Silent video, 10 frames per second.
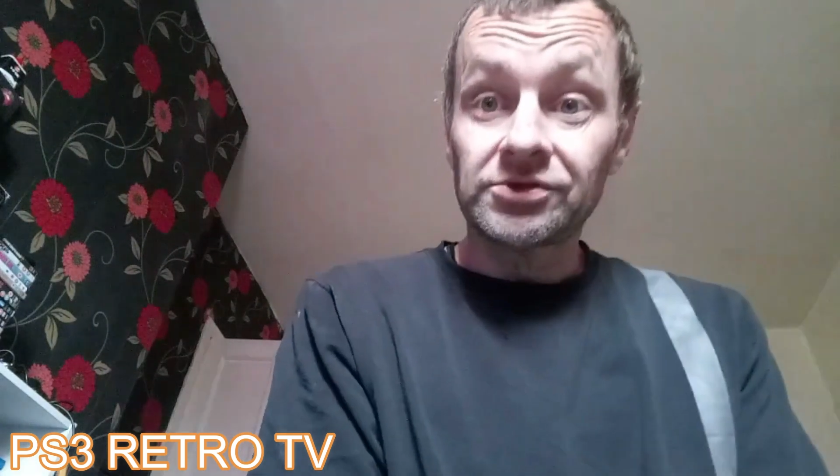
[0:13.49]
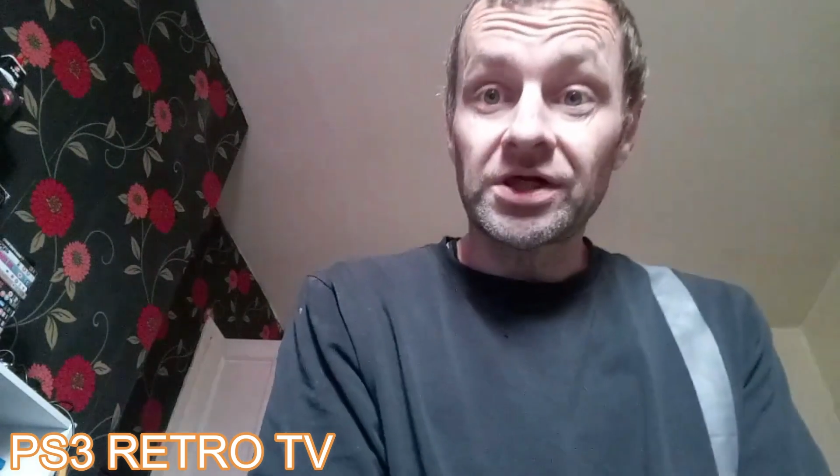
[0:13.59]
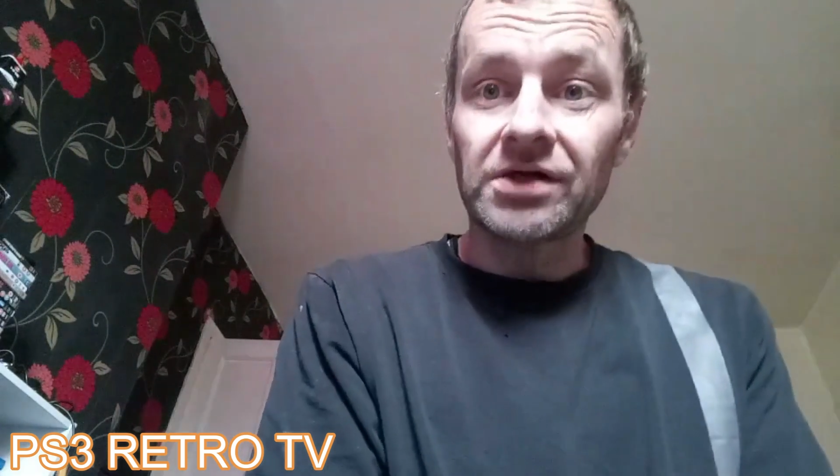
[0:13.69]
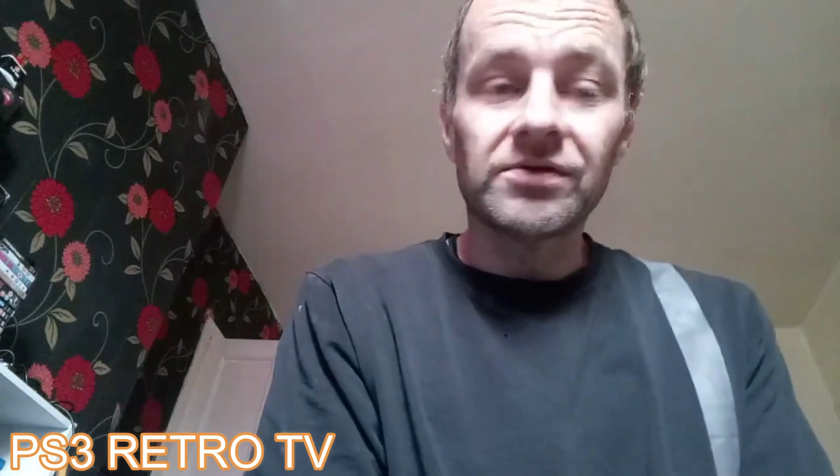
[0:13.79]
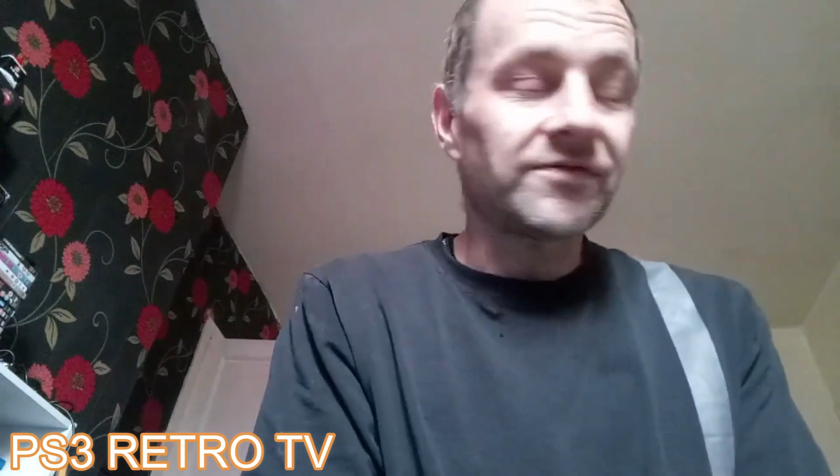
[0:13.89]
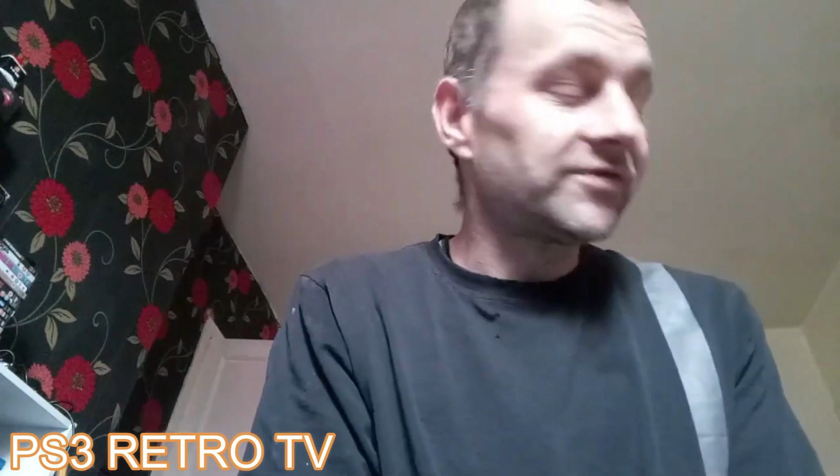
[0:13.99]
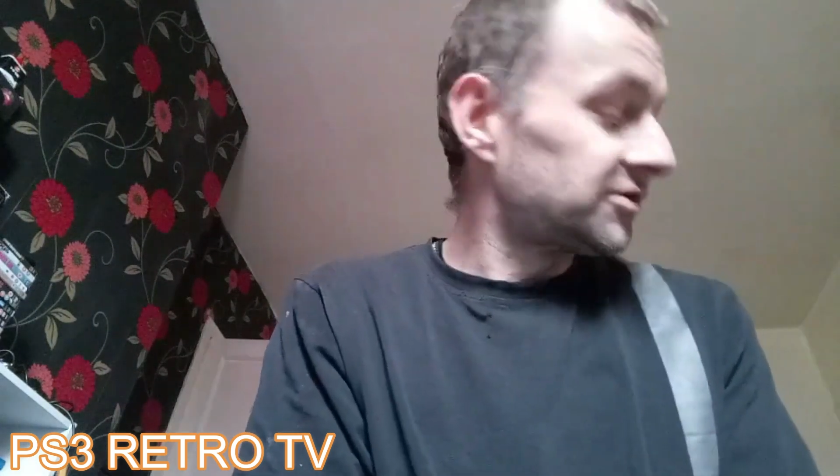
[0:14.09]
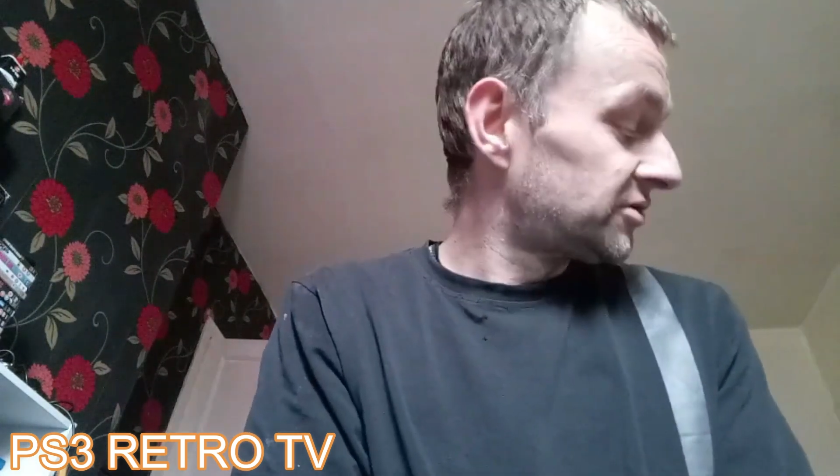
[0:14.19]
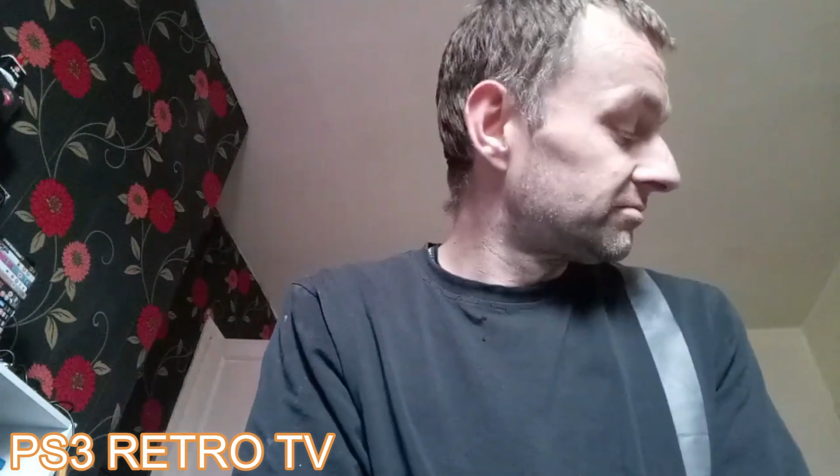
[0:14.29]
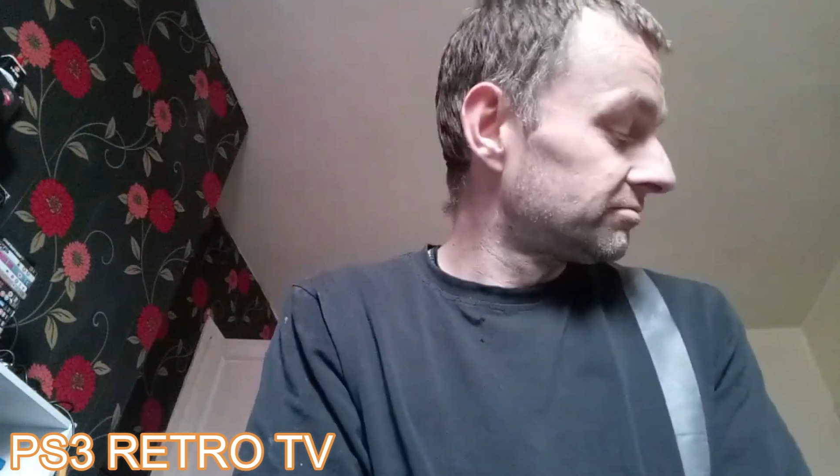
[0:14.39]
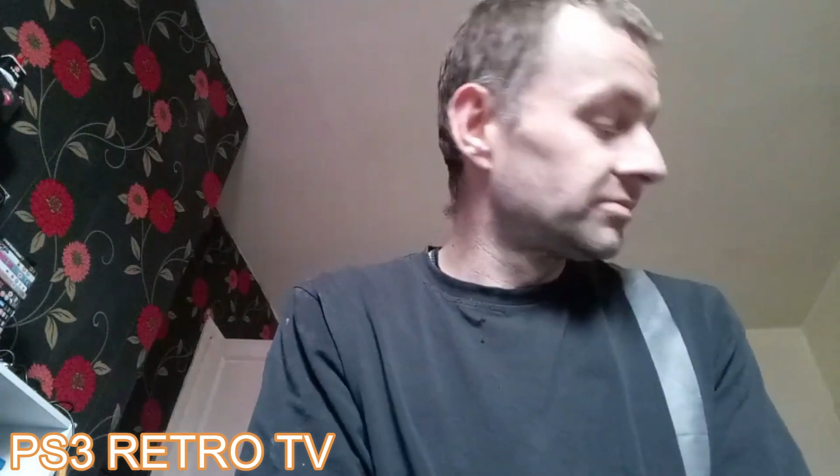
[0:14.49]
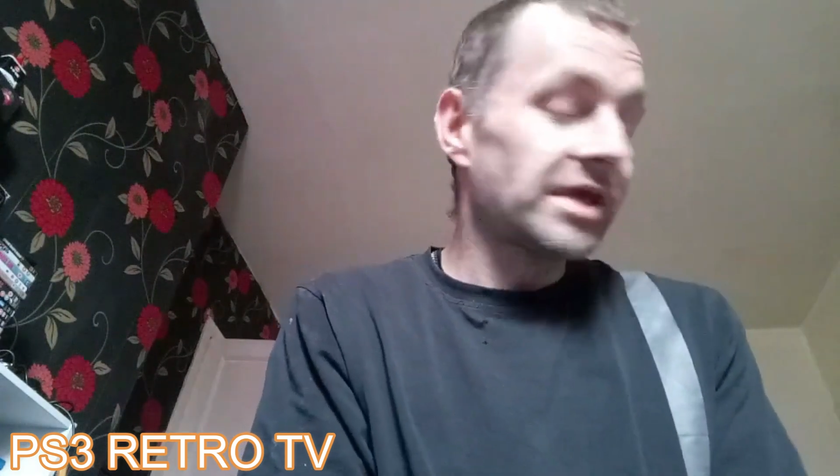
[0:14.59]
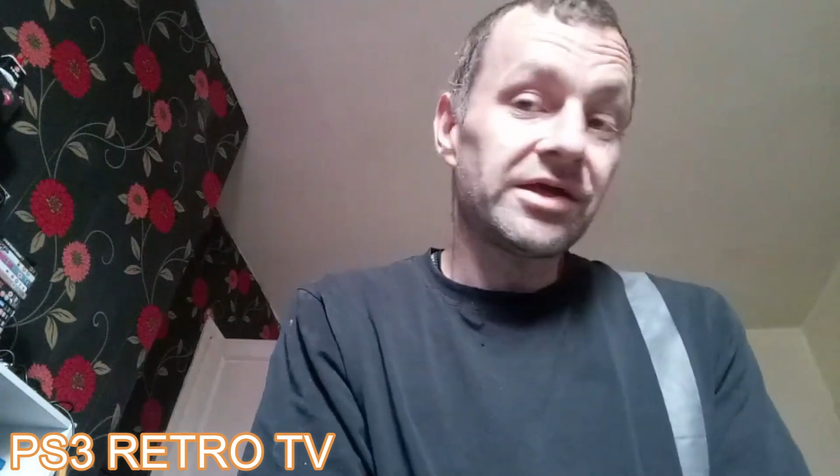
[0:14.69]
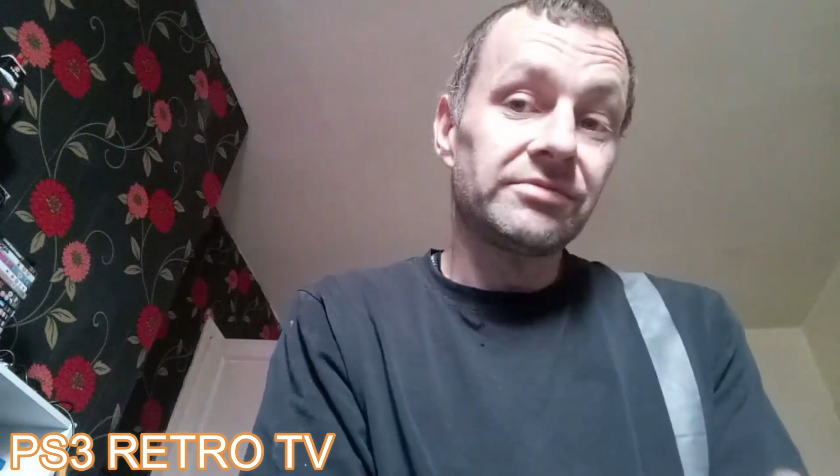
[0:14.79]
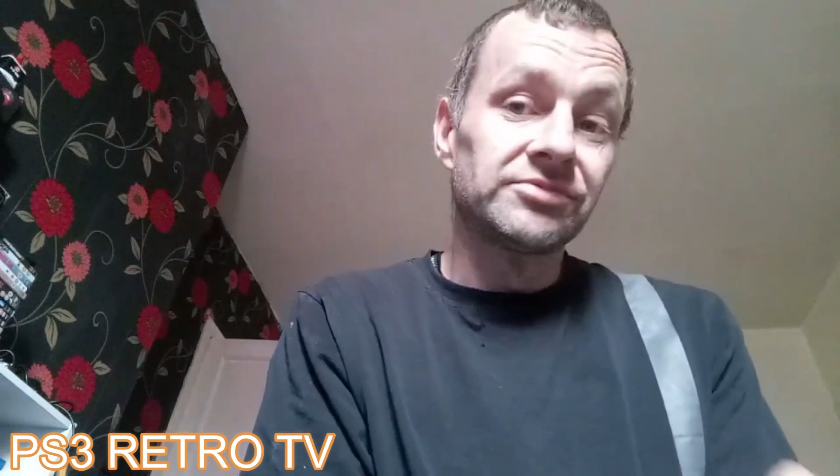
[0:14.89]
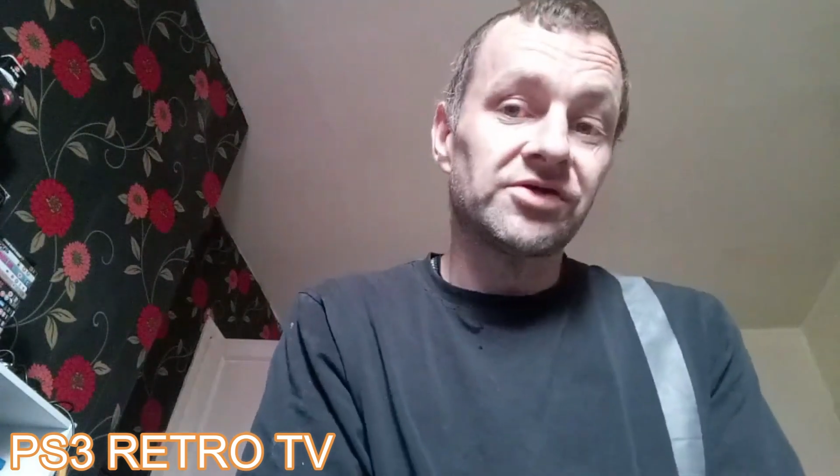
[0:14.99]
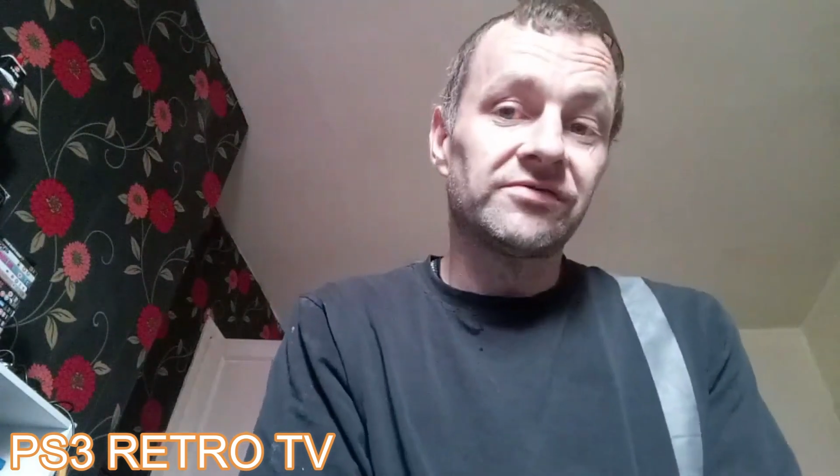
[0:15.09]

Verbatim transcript: try to look for some games